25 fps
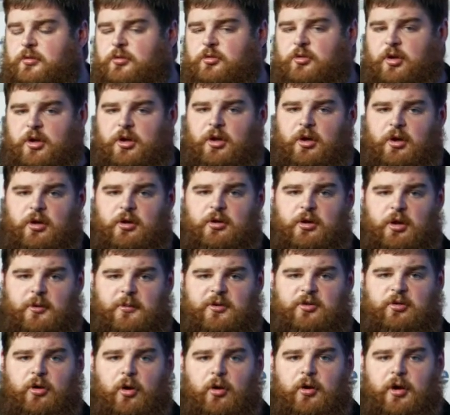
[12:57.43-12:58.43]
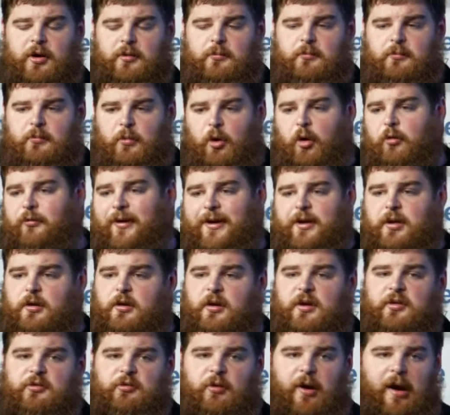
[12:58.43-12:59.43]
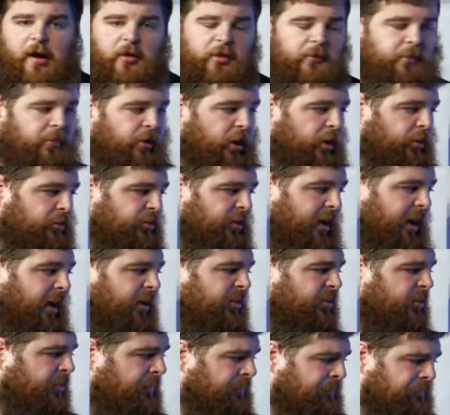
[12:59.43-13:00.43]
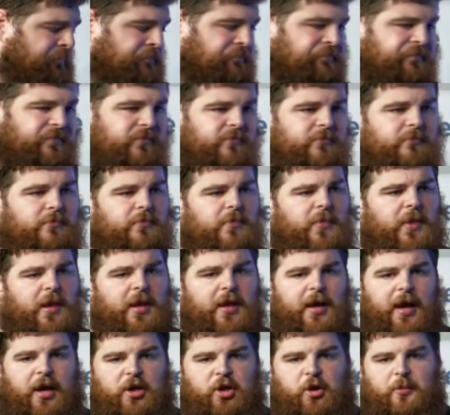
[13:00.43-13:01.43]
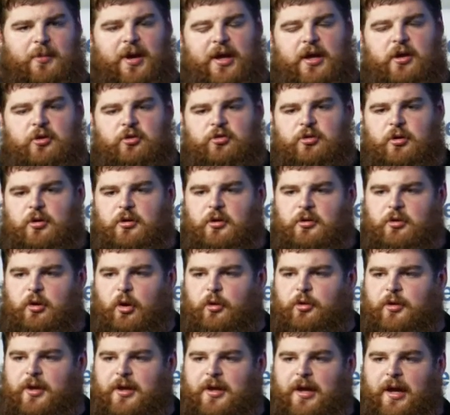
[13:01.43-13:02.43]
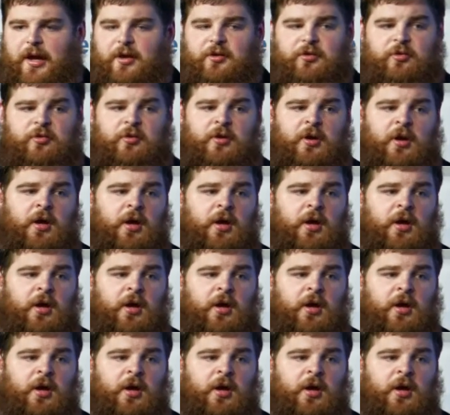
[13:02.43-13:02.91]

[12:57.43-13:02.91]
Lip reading: so you're going to be talking more regularly throughout the process, and you're making sure that nothing gets